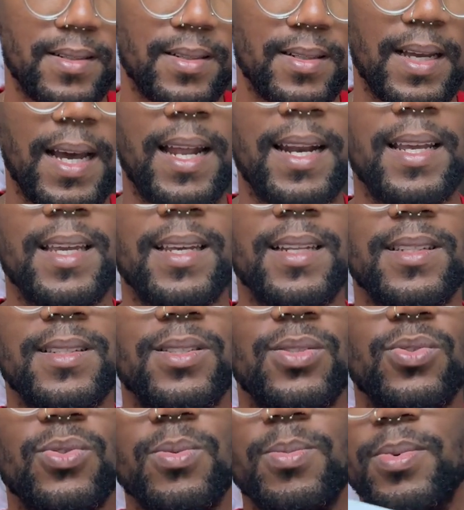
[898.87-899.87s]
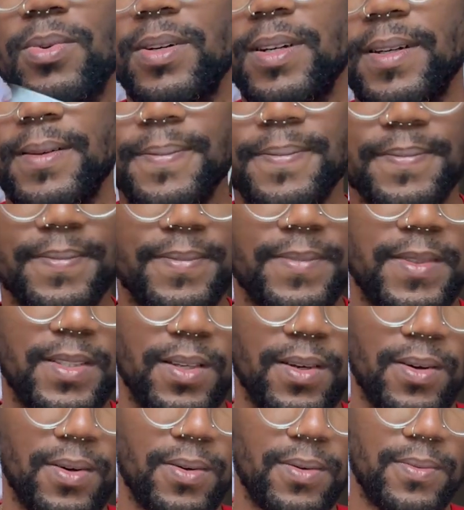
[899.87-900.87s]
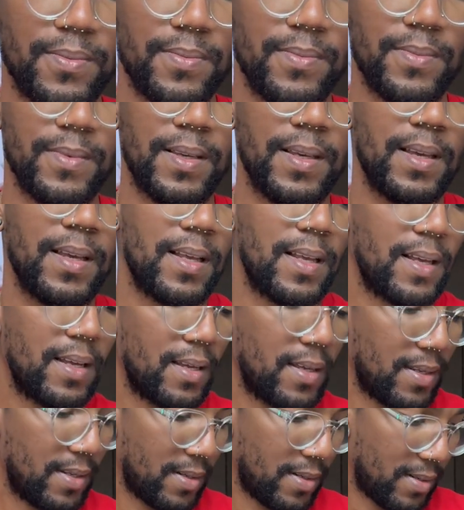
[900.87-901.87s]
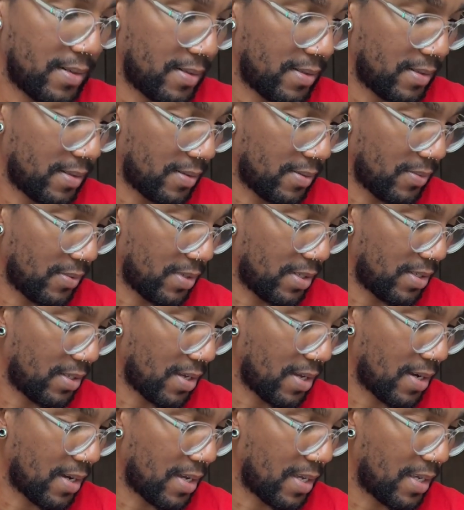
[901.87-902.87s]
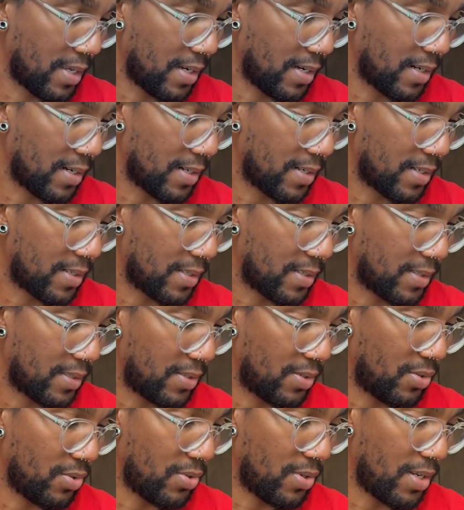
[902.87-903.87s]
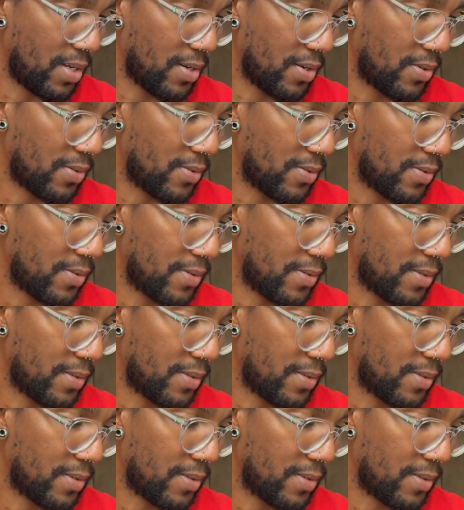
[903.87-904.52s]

Gotta get the Schoolboy. So, what song on here? Studio.